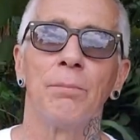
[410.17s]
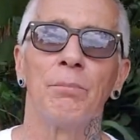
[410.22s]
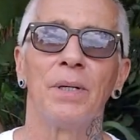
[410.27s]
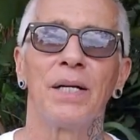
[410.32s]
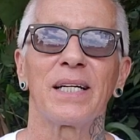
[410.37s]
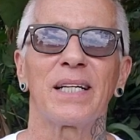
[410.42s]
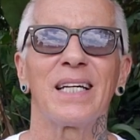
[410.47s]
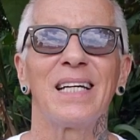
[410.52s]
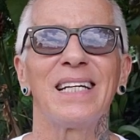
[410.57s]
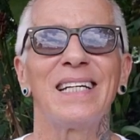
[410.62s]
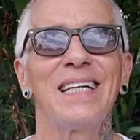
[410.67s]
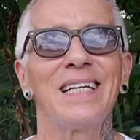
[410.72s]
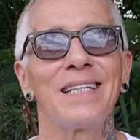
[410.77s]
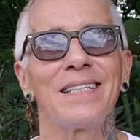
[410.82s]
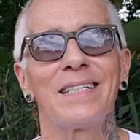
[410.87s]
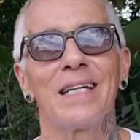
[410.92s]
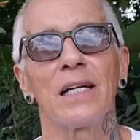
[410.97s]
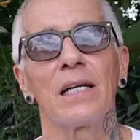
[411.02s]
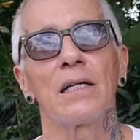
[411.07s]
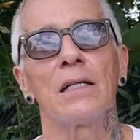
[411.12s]
but it can
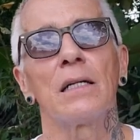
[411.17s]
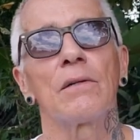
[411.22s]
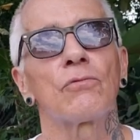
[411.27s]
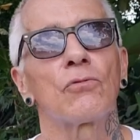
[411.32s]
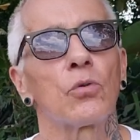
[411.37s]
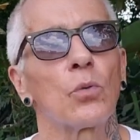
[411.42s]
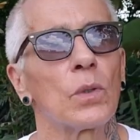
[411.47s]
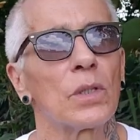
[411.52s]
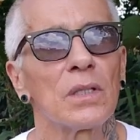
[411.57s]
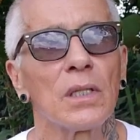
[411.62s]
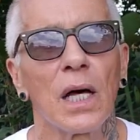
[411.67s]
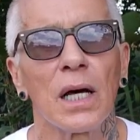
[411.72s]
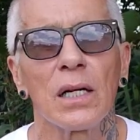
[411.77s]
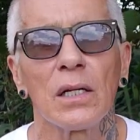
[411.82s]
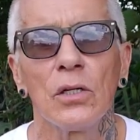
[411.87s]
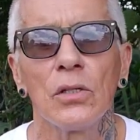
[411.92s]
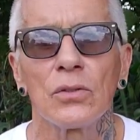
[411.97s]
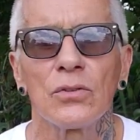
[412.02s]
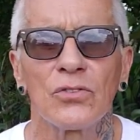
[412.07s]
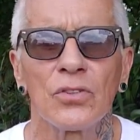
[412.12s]
get dead enough to where a lot
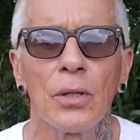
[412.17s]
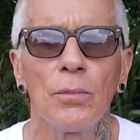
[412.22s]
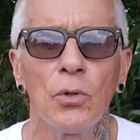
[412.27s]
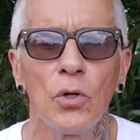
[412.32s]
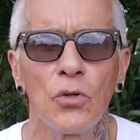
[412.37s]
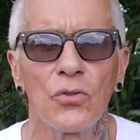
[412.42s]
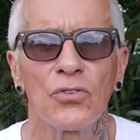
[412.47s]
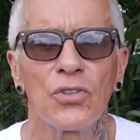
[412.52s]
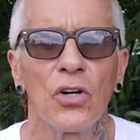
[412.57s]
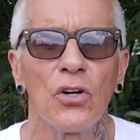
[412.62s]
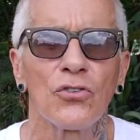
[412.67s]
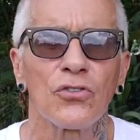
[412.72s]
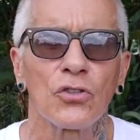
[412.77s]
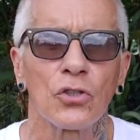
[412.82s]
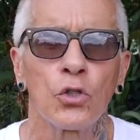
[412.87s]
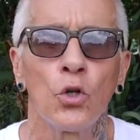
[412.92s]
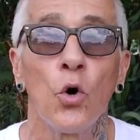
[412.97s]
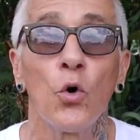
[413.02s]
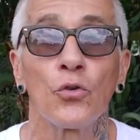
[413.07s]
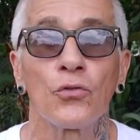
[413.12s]
of some hotels
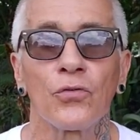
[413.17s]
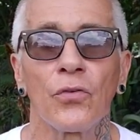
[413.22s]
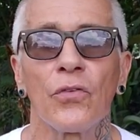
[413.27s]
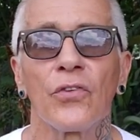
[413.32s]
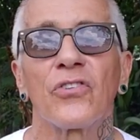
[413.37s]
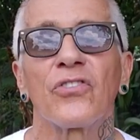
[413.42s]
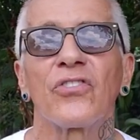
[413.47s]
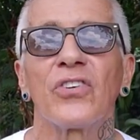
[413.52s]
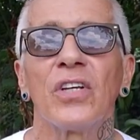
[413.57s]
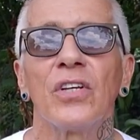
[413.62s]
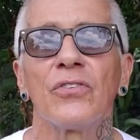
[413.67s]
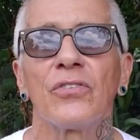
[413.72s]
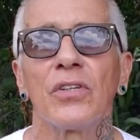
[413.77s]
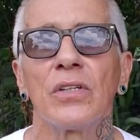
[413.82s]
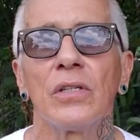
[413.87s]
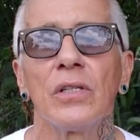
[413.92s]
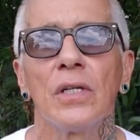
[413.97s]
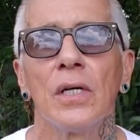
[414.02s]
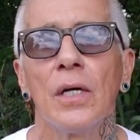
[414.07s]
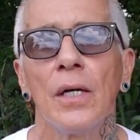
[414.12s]
close for the
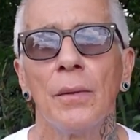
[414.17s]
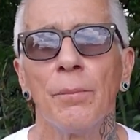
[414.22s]
season